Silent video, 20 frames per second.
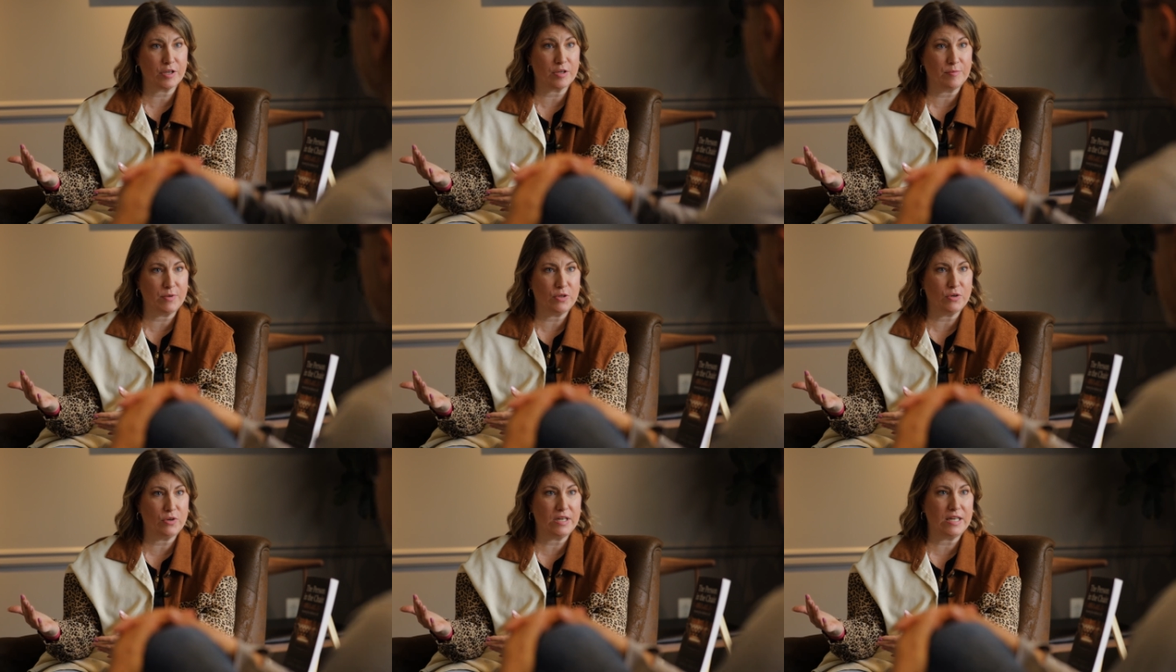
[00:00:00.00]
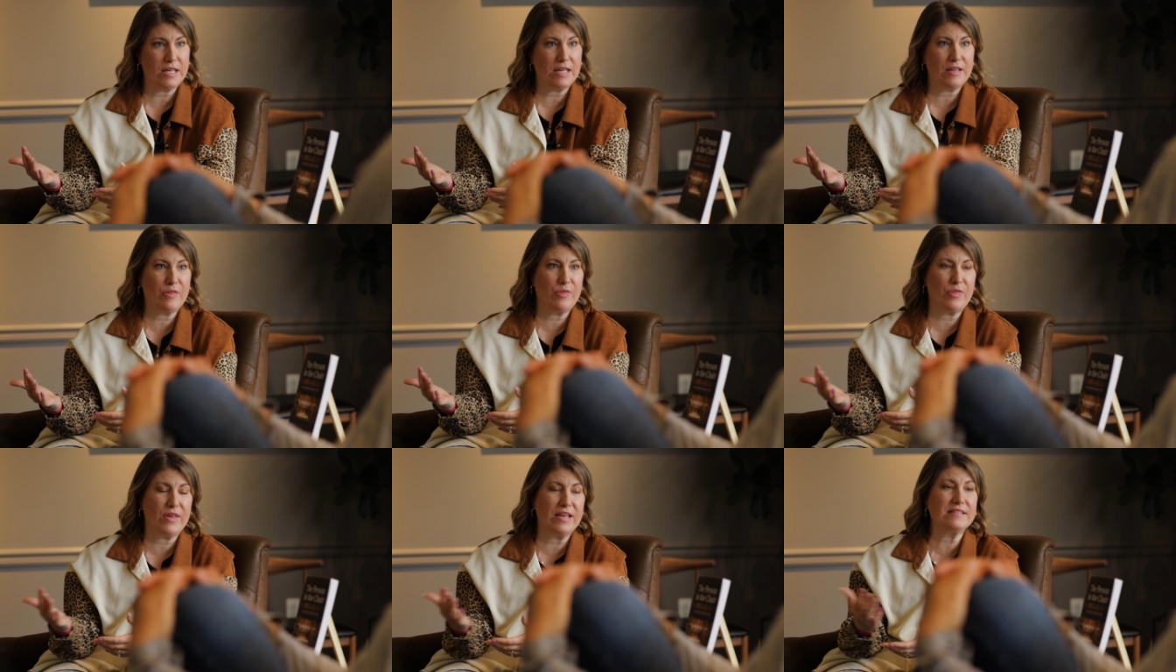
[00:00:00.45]

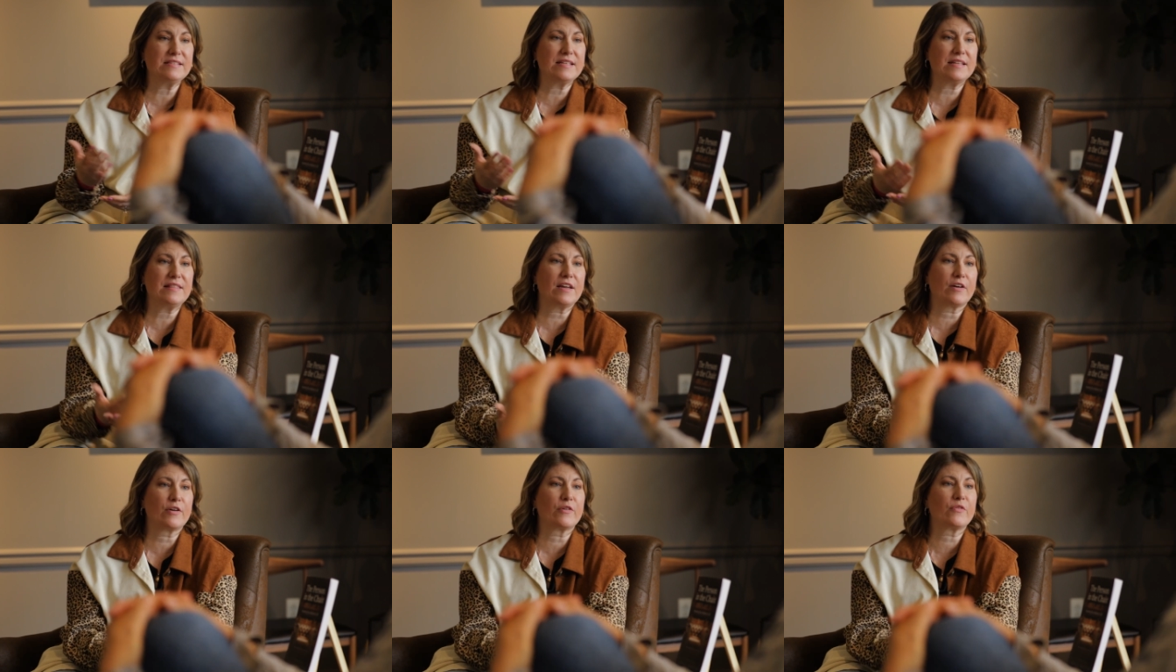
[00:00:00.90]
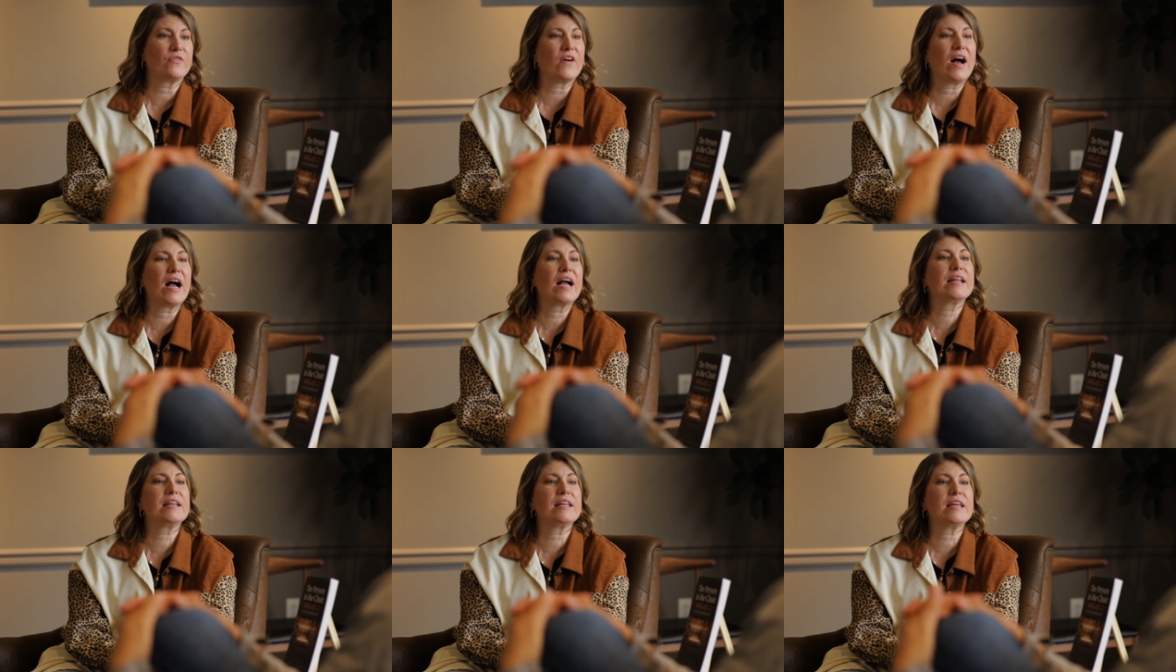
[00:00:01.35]
community things that they're
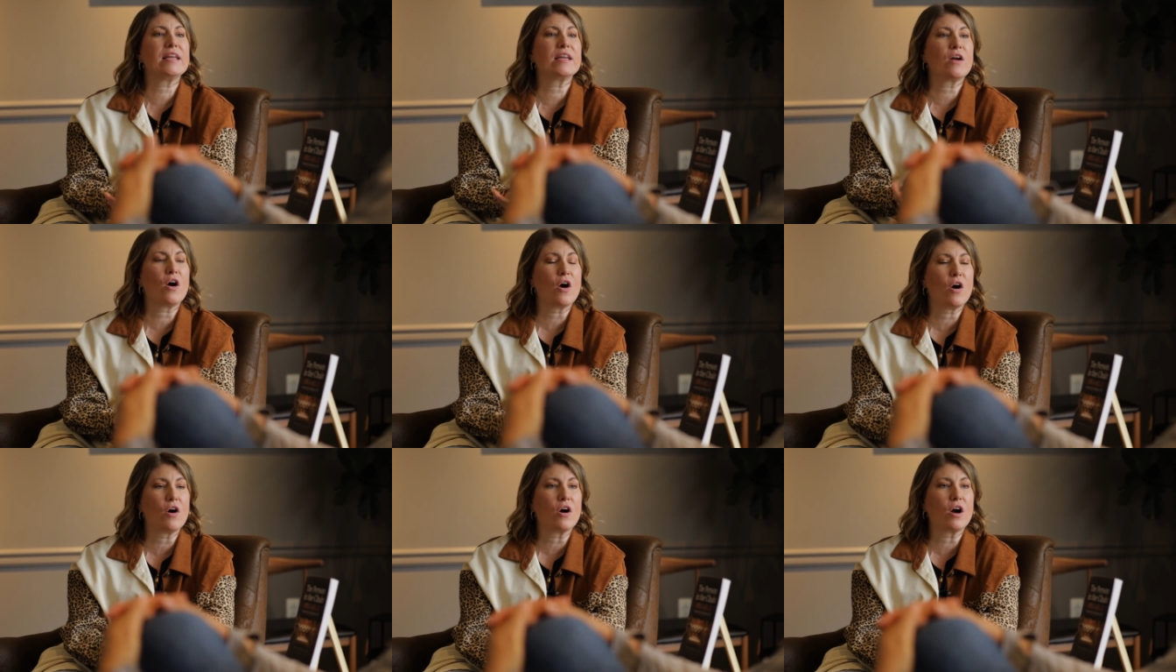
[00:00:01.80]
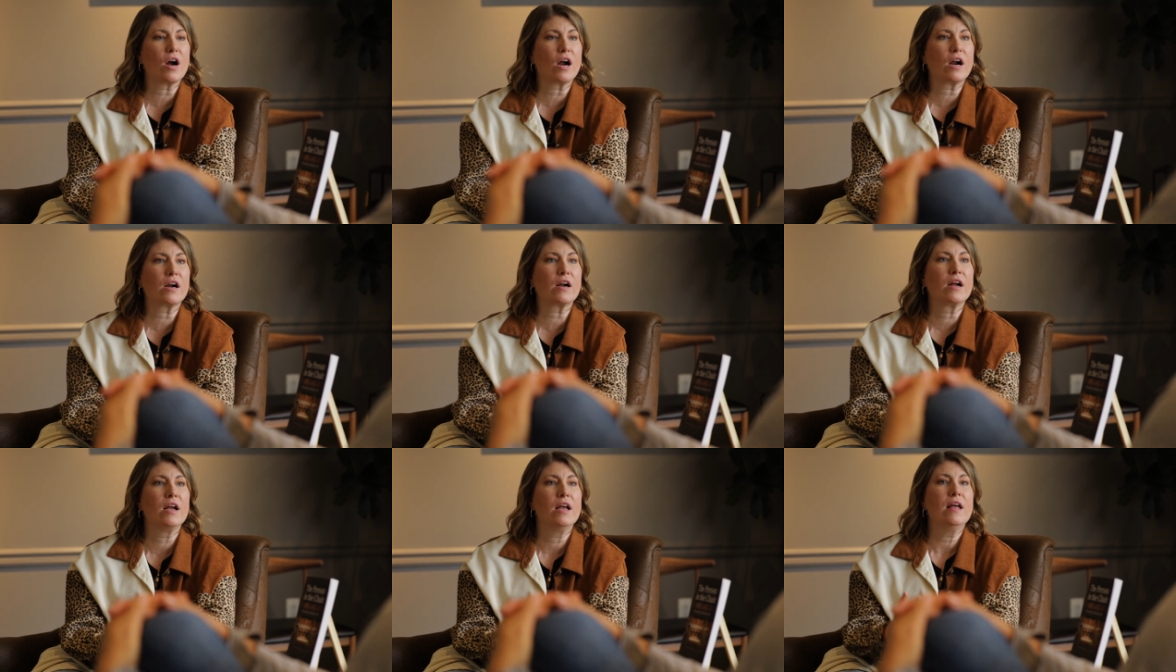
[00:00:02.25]
finding
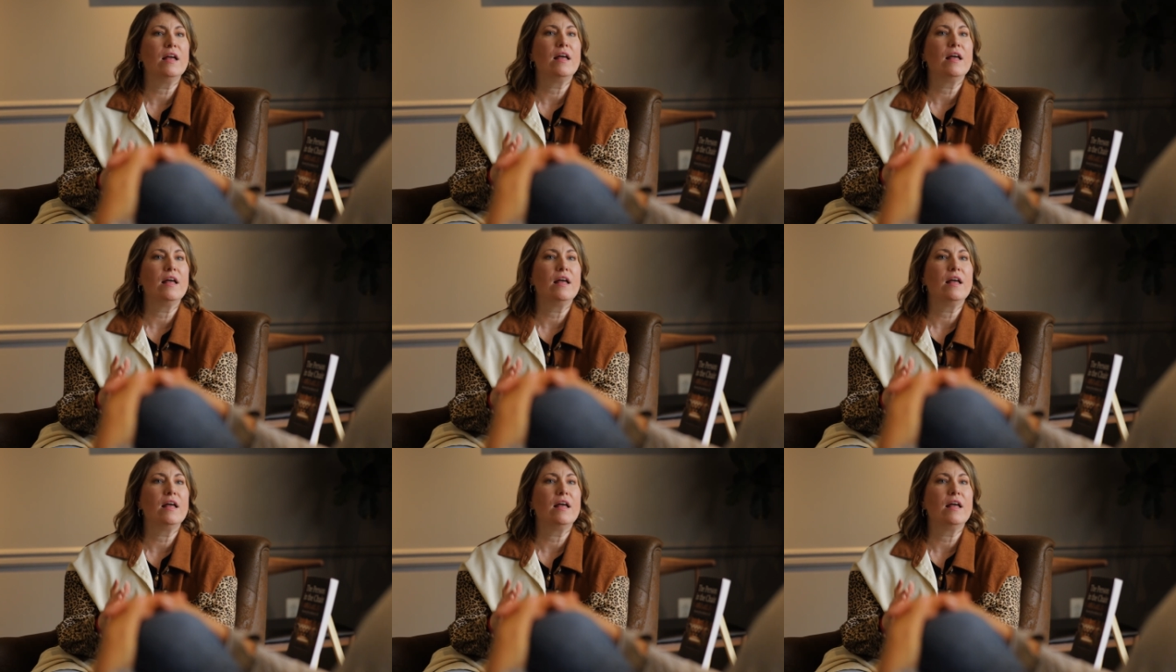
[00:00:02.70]
are